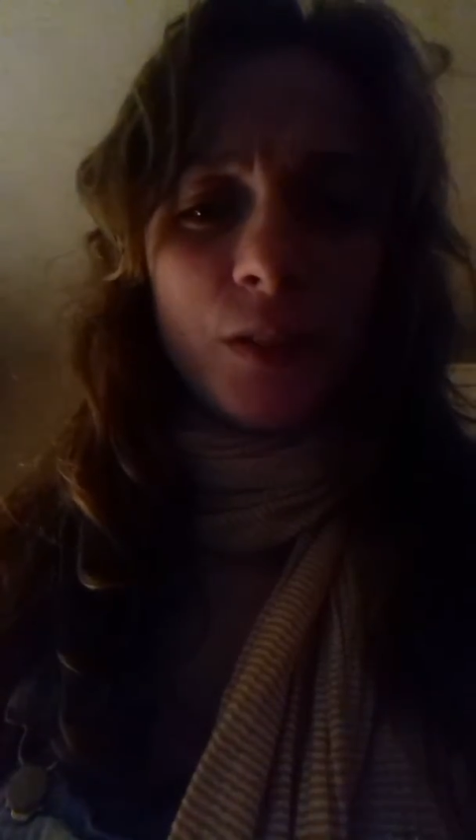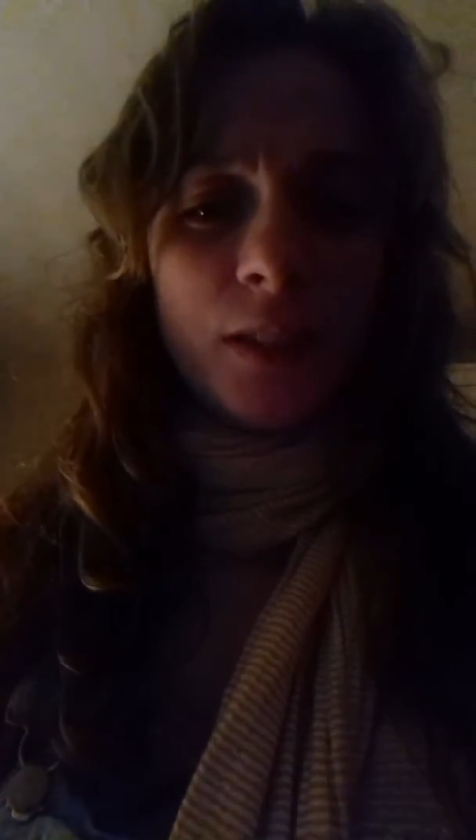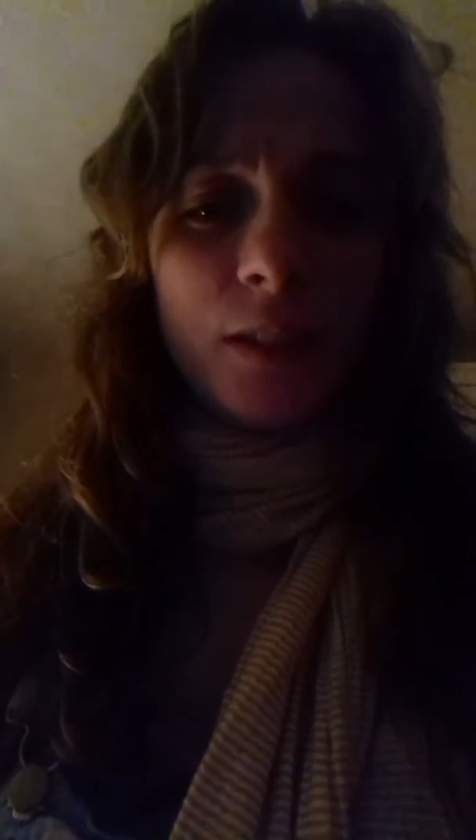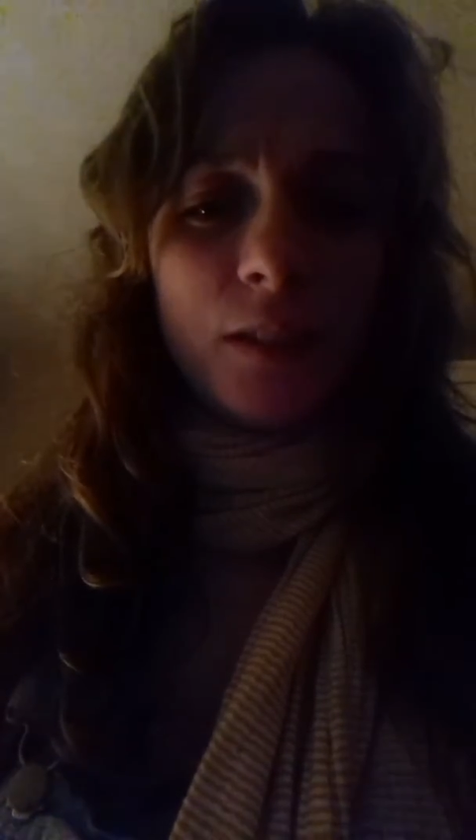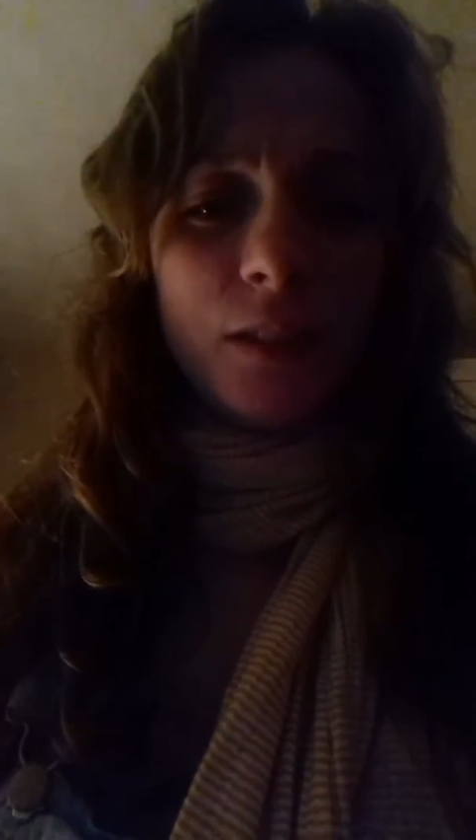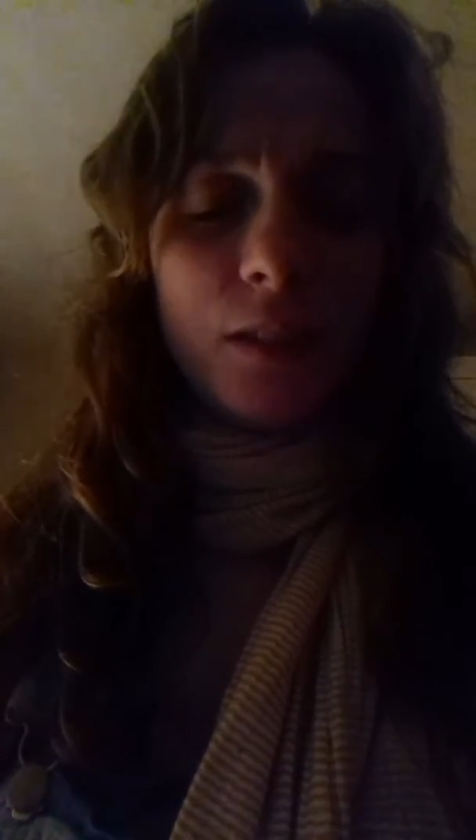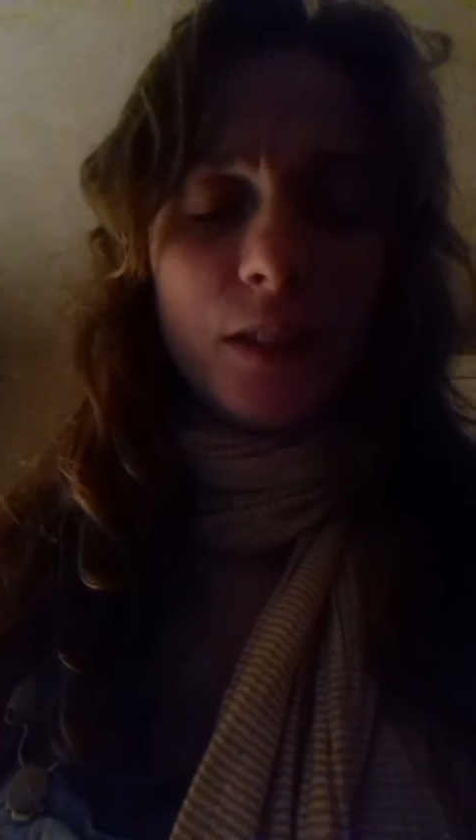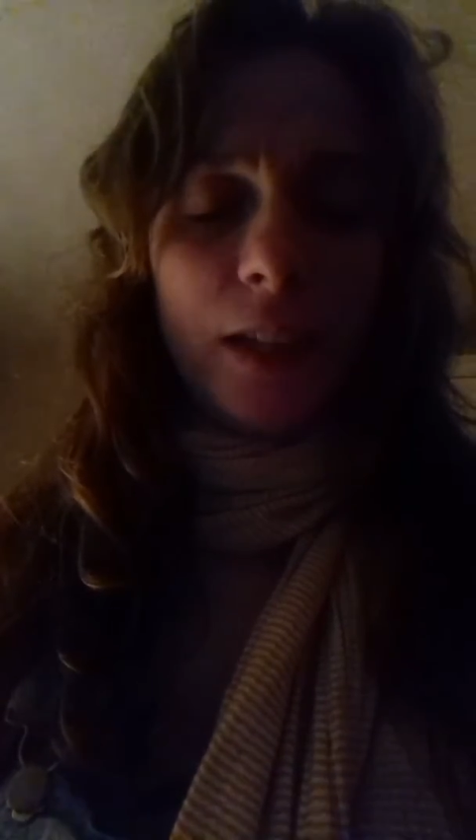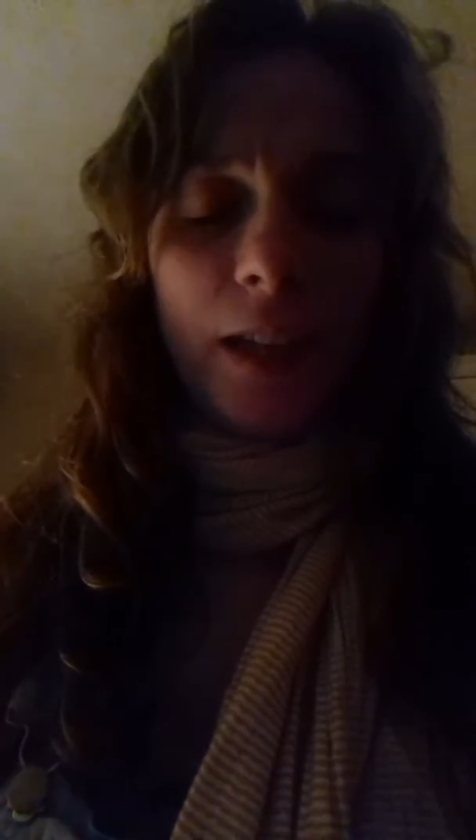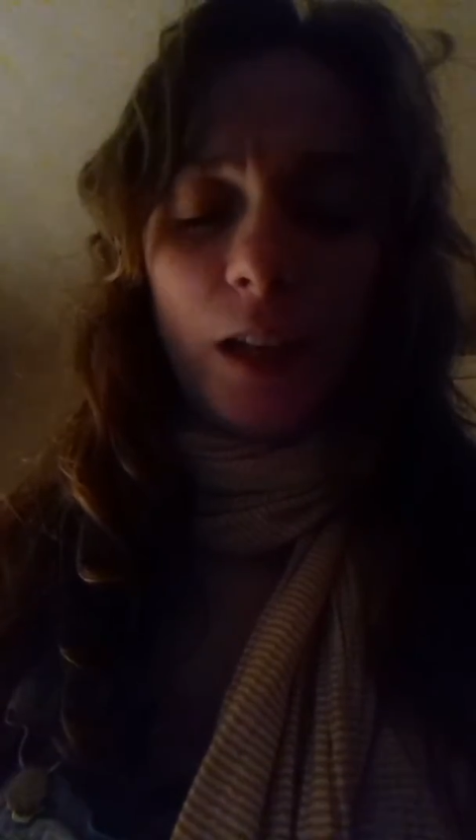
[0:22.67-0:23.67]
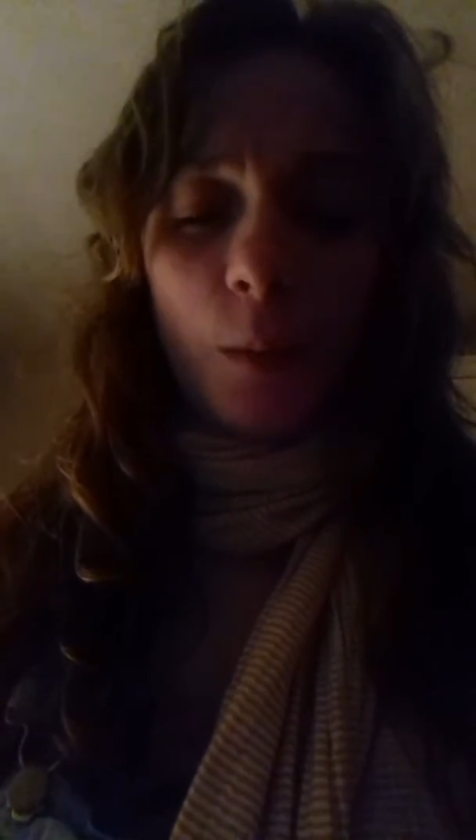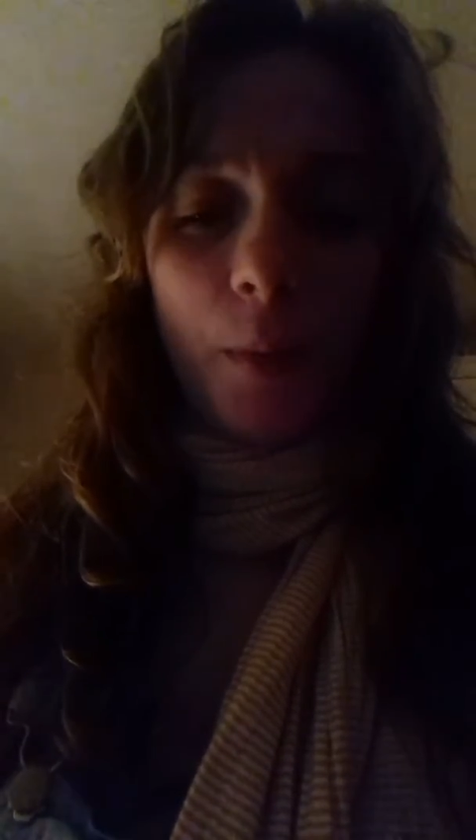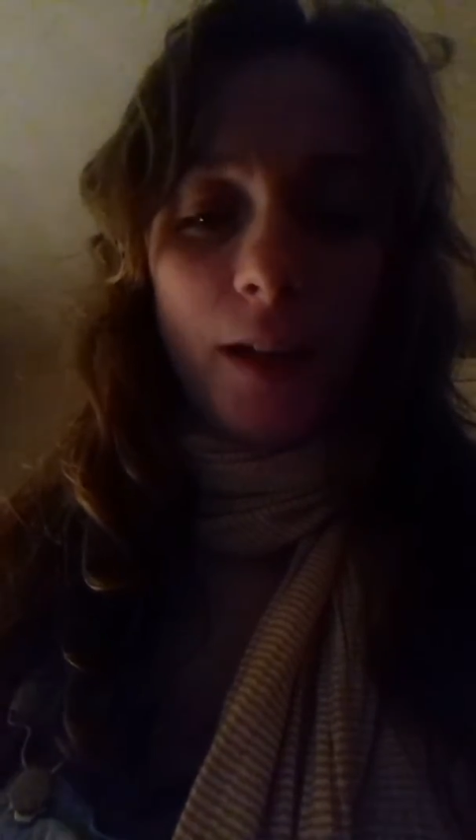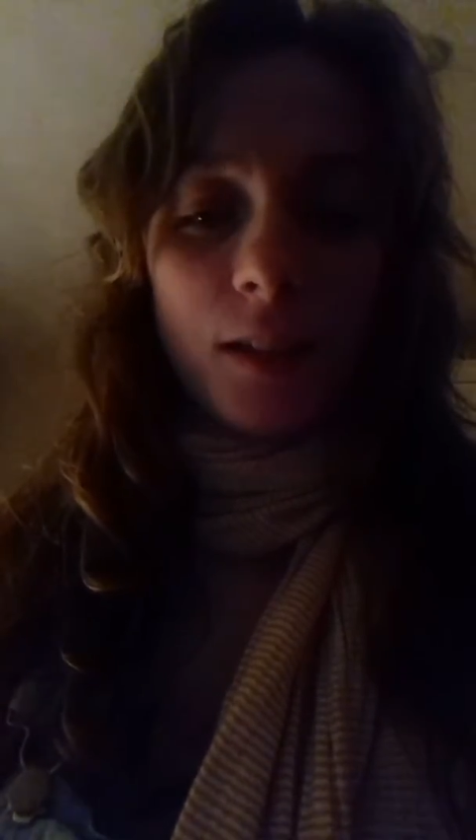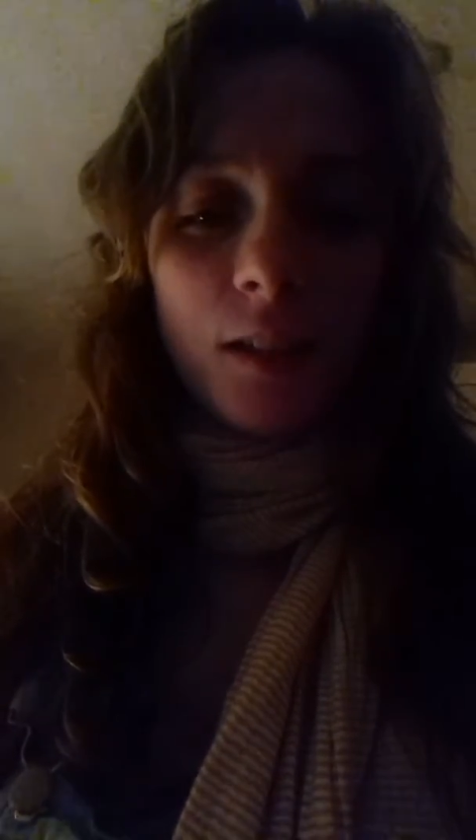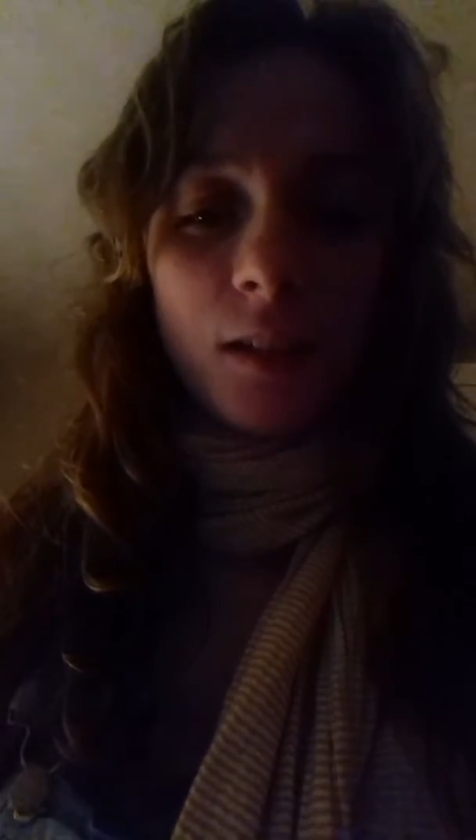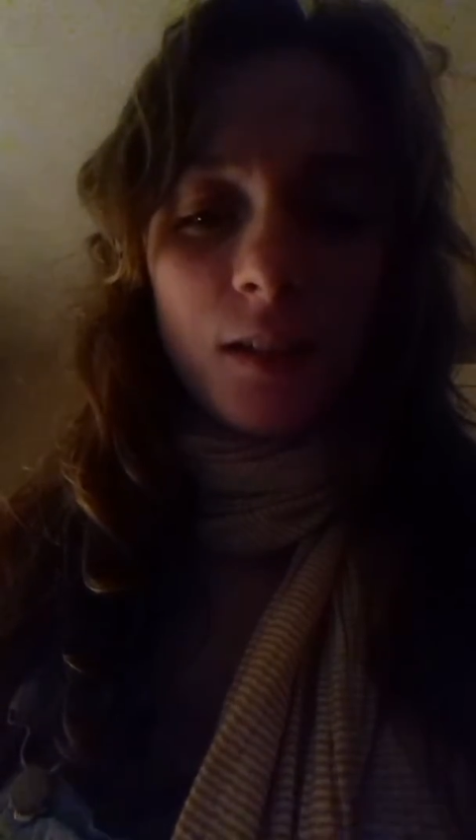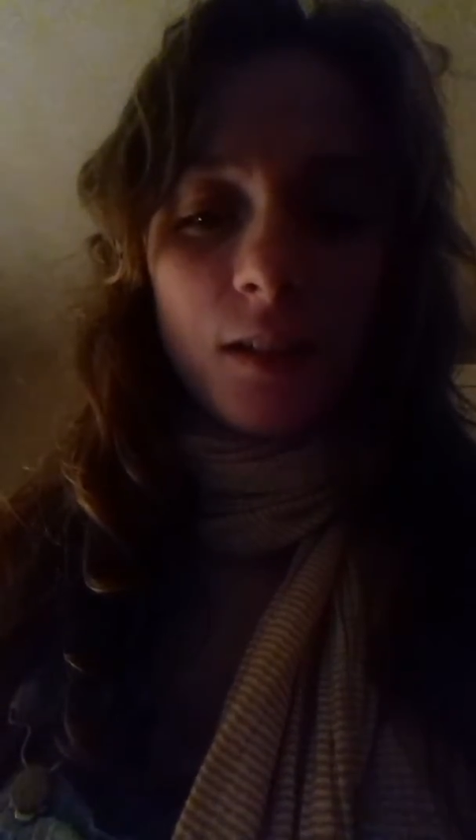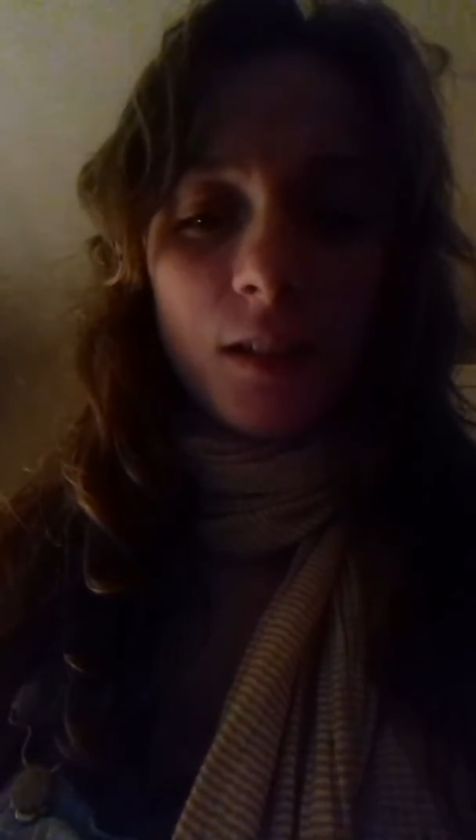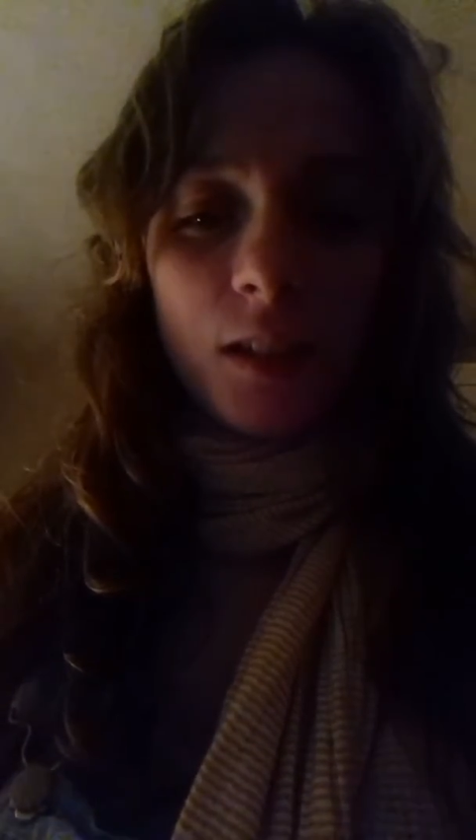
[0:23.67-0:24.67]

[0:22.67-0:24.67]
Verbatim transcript: is it uh, encompasses.